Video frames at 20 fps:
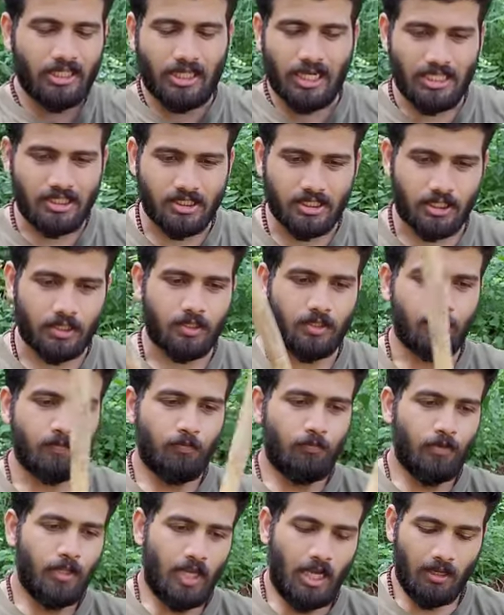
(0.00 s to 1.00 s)
and catching it.
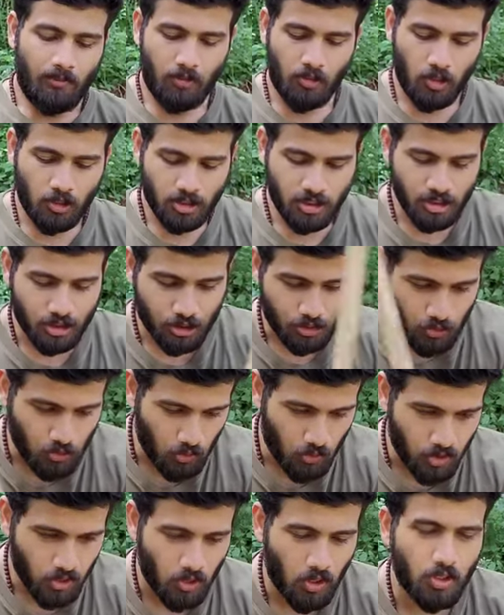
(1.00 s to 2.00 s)
I'm not just
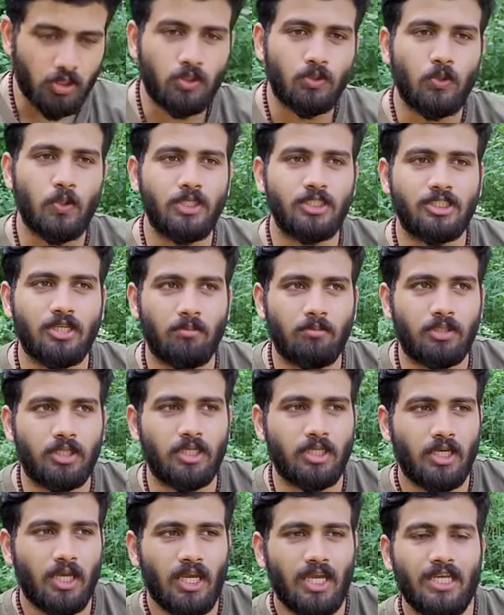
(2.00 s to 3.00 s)
going on doing
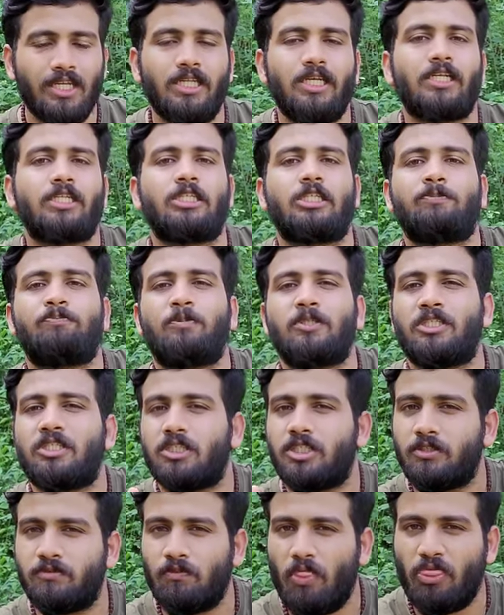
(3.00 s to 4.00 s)
something in a
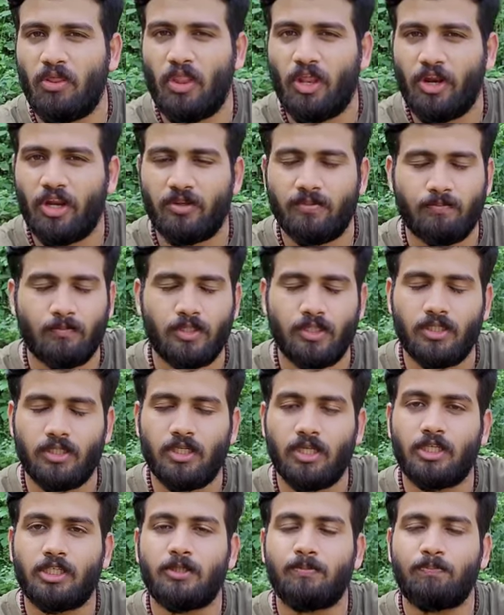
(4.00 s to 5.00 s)
repetitive
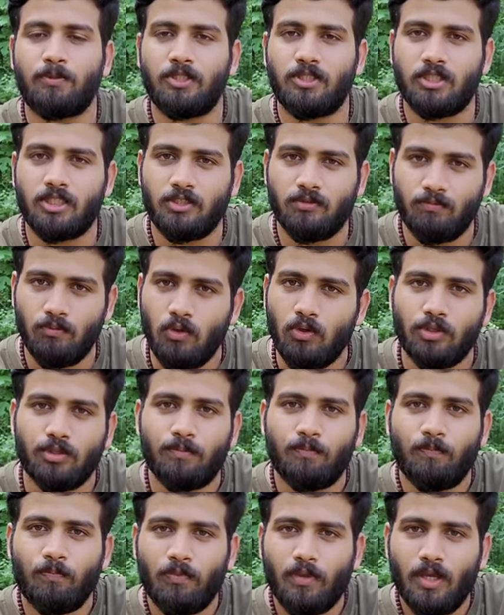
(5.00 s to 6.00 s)
in a repetitive mode.
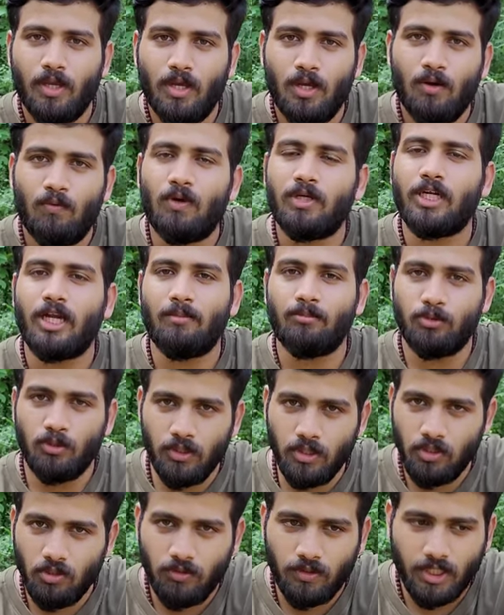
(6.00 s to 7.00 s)
What I'm
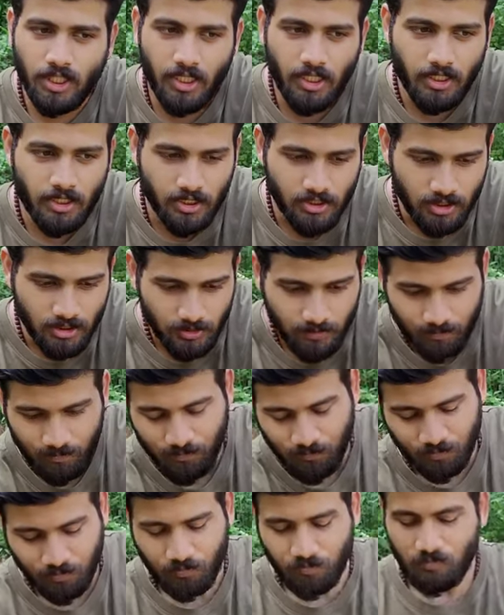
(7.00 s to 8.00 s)
doing over here is
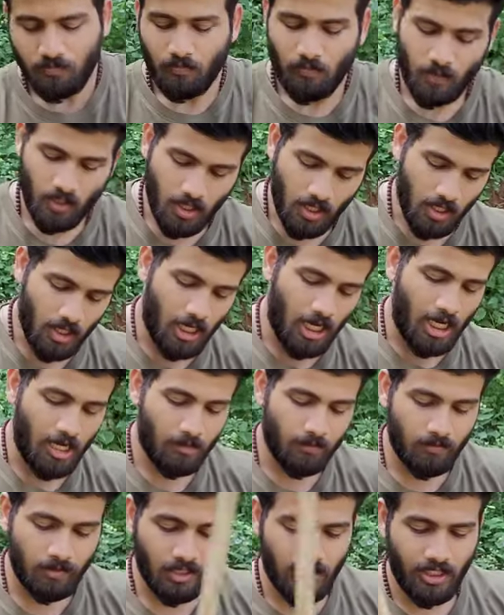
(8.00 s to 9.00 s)
I
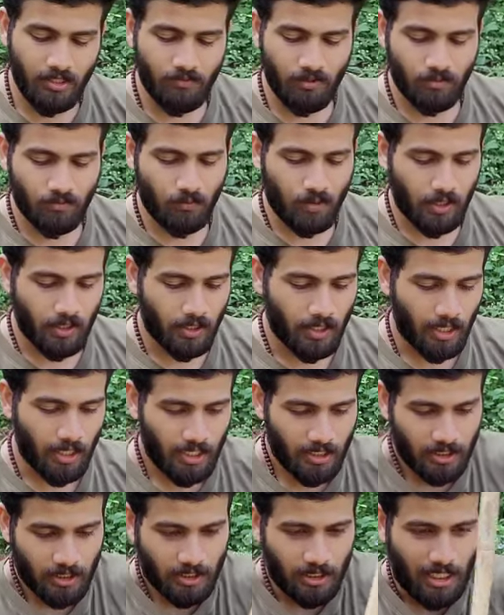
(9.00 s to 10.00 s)
am leaving one
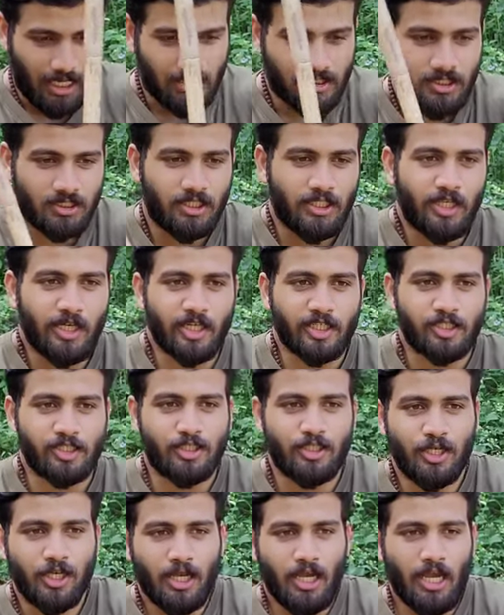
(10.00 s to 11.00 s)
and catching the next